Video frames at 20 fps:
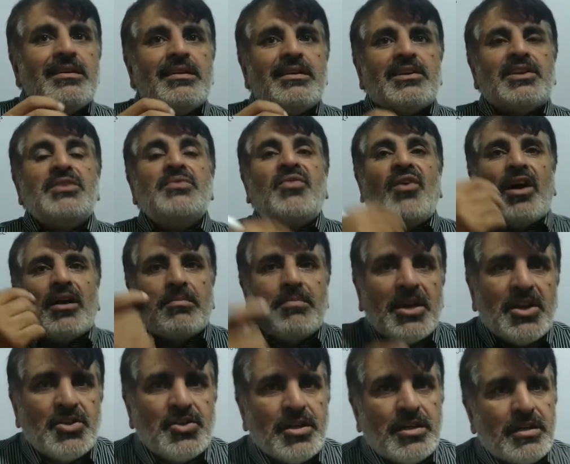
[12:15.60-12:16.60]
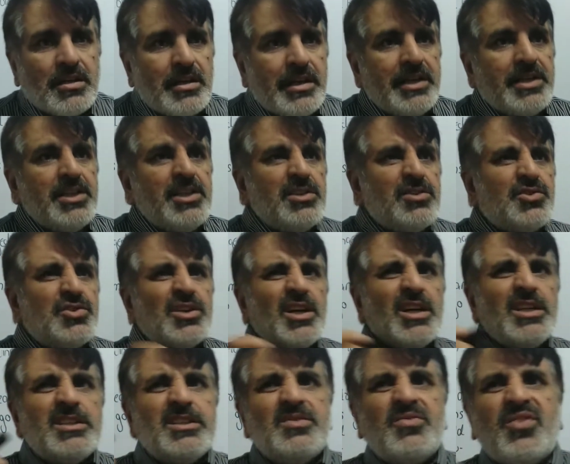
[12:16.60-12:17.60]
reformation. It is
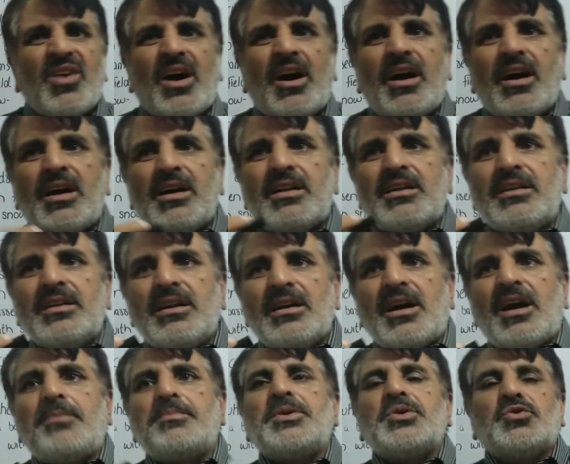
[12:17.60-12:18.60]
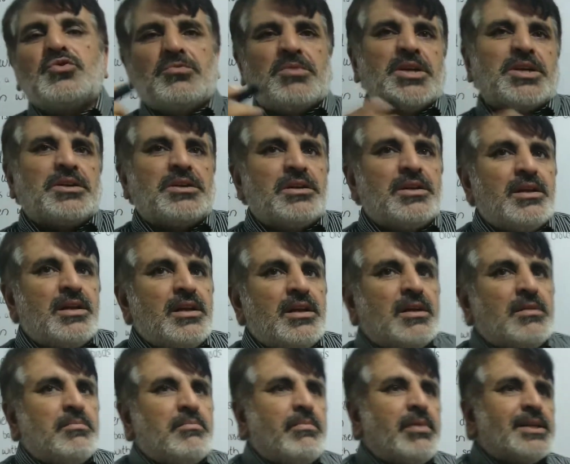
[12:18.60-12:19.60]
just for amusement.
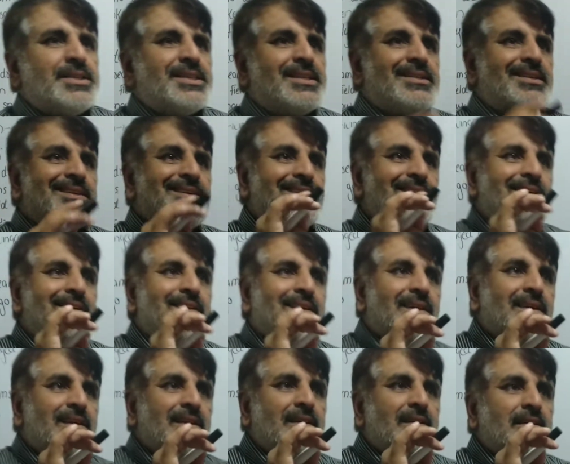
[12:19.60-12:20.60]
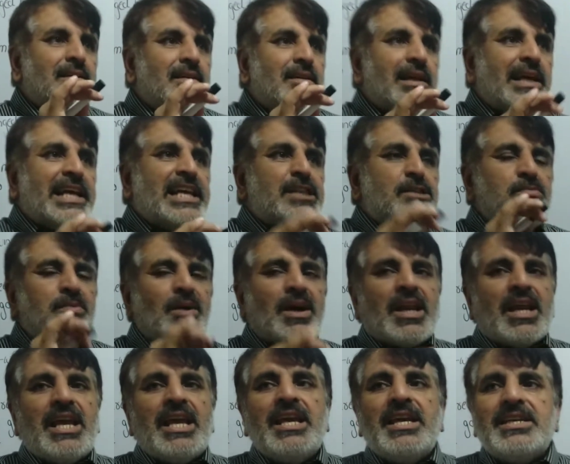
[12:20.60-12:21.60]
But as
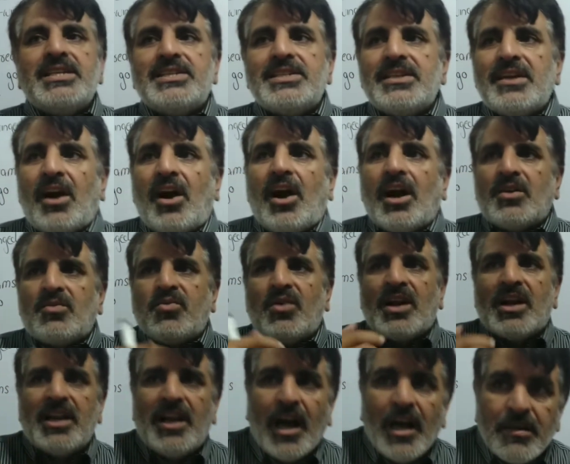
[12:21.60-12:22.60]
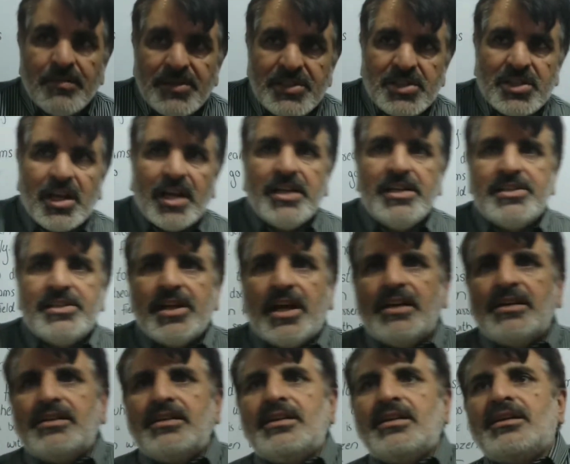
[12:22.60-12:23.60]
far as art for life is
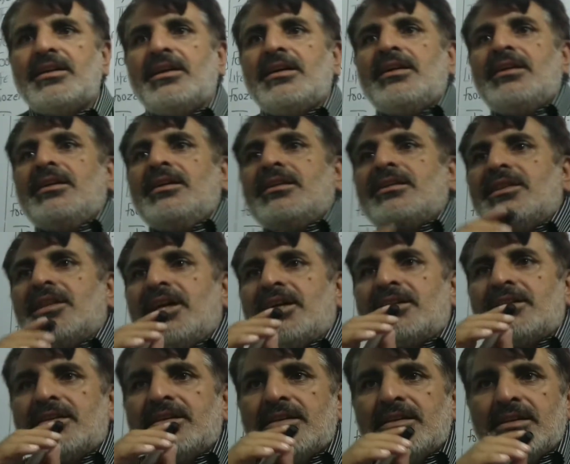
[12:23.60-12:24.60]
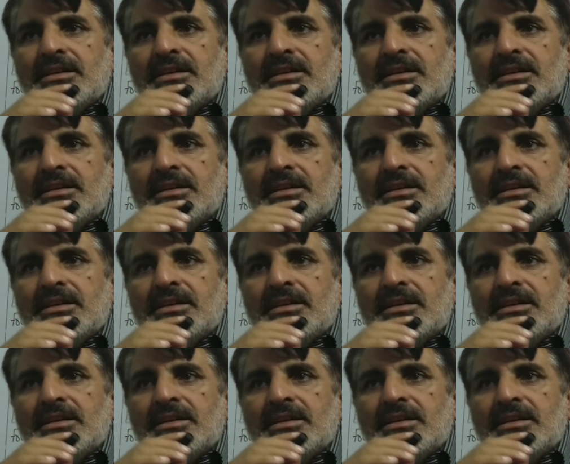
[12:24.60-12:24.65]
concerned, that